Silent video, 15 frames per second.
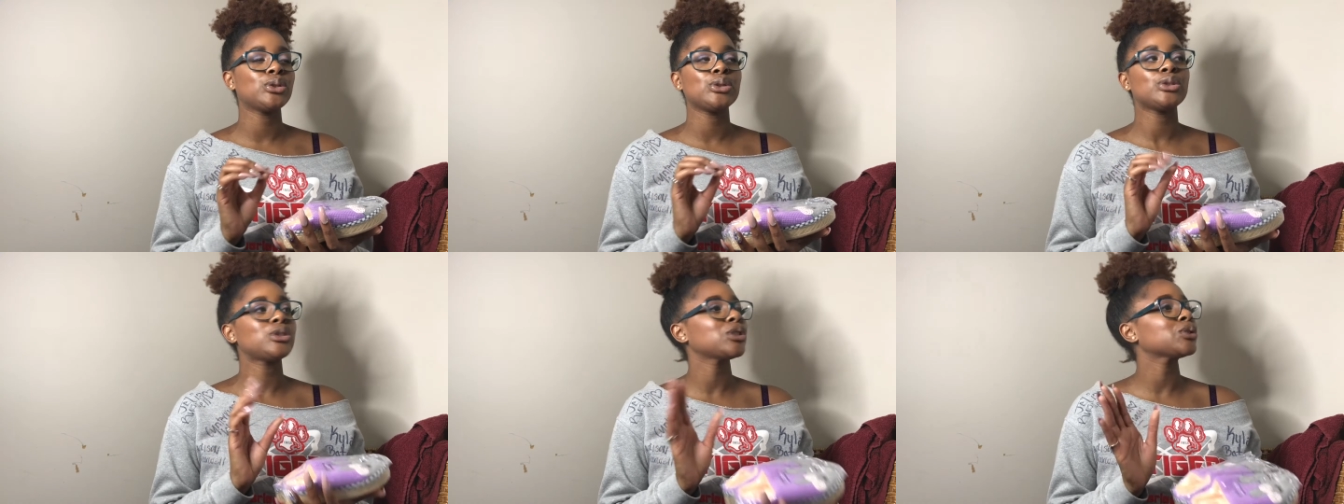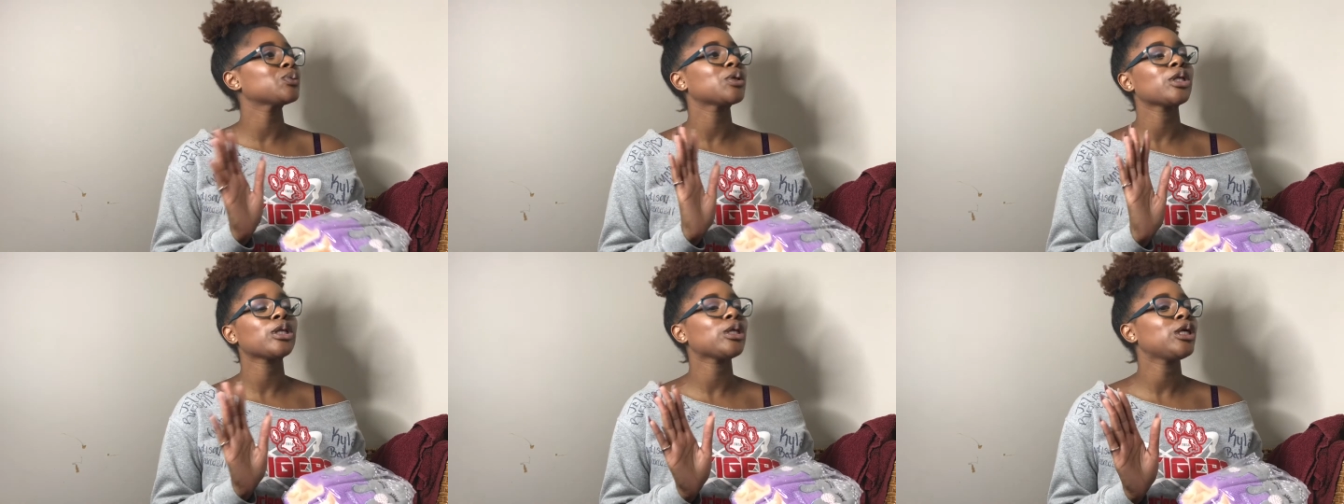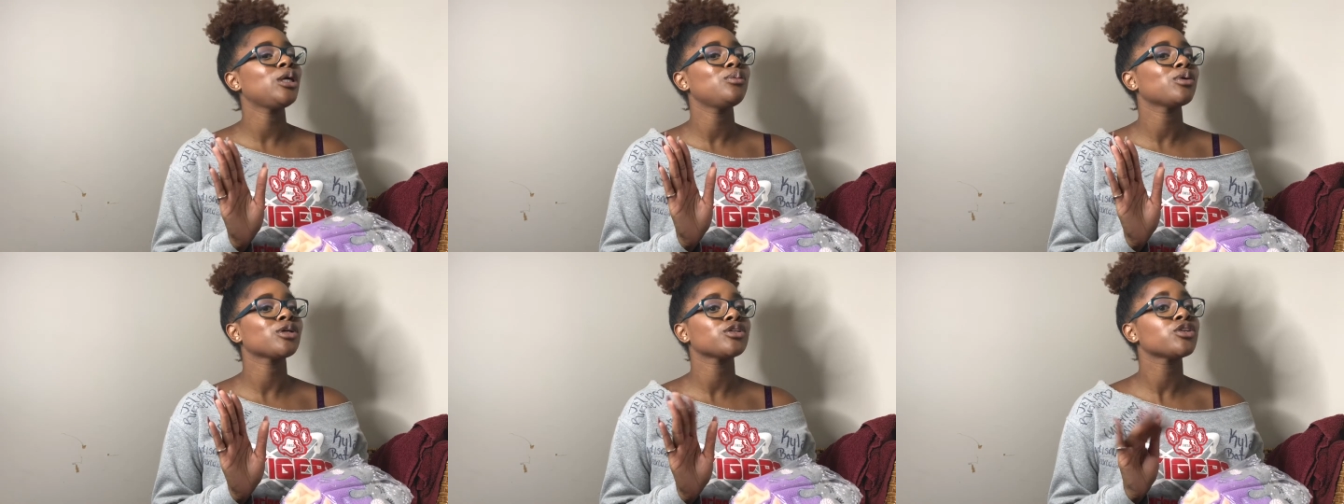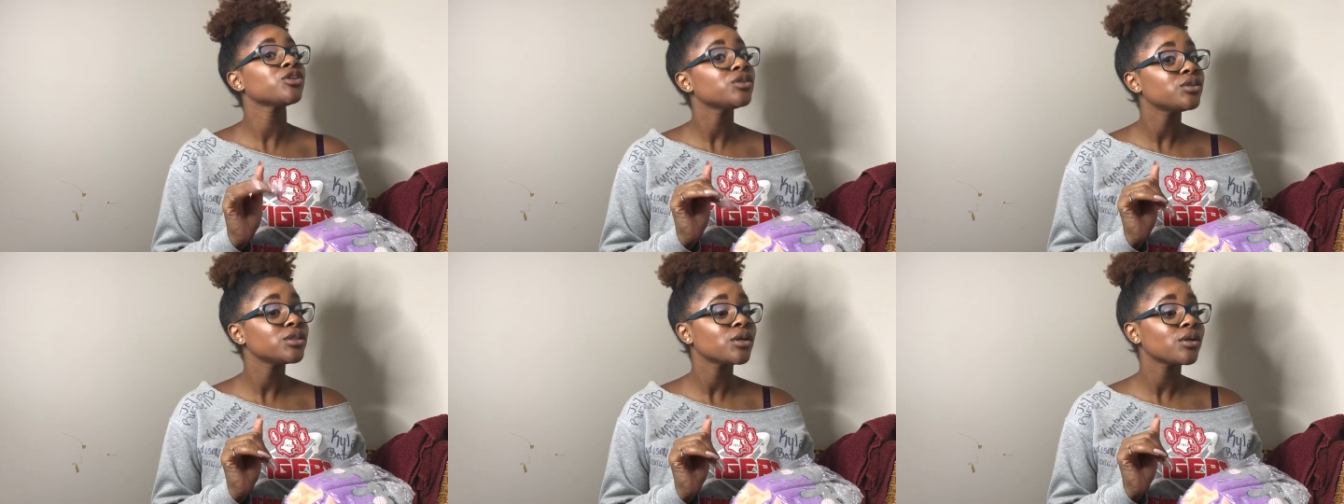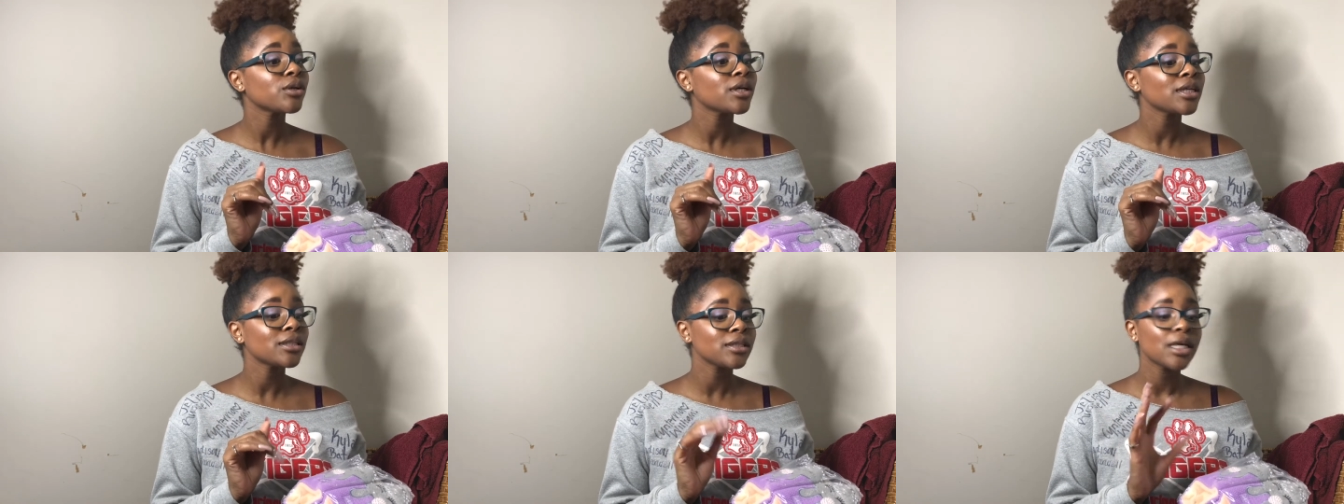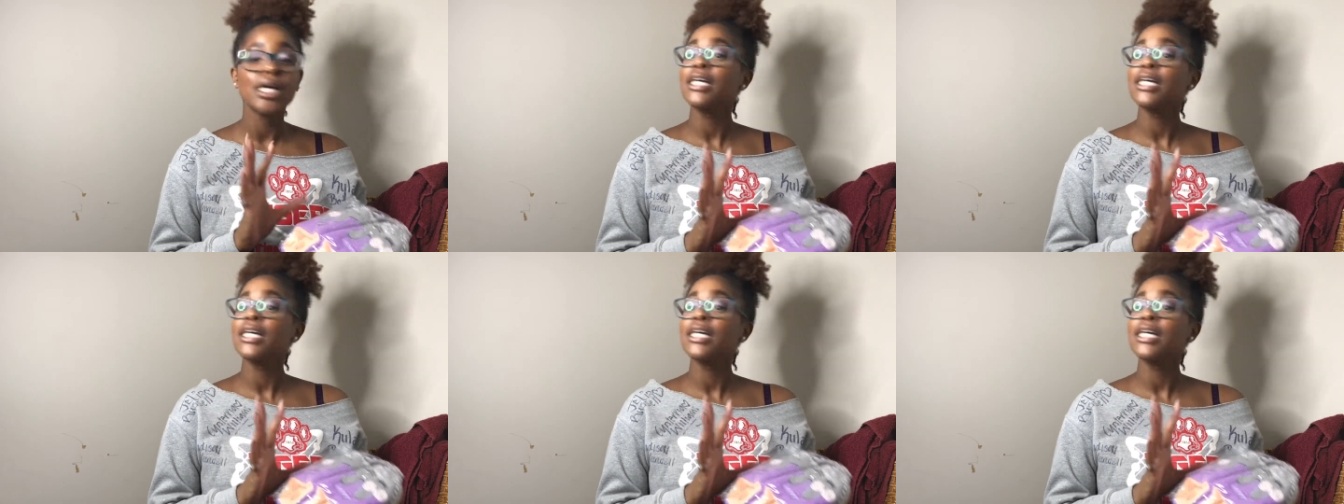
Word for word: doesn't want to keep her shoes on,